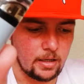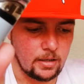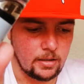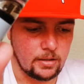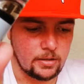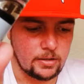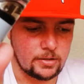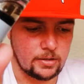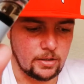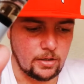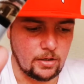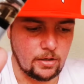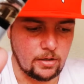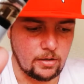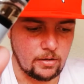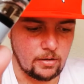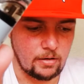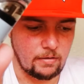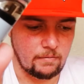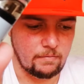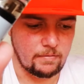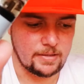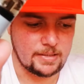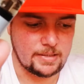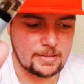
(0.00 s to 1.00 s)
So
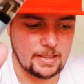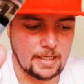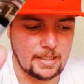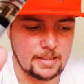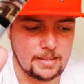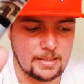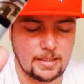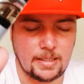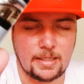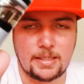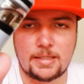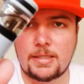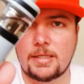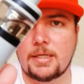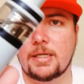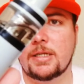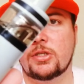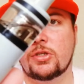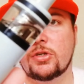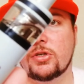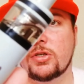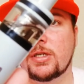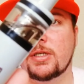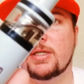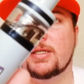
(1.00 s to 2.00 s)
if it stays lit, it's
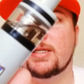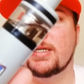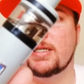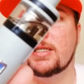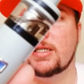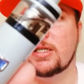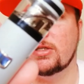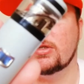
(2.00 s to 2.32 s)
usually 60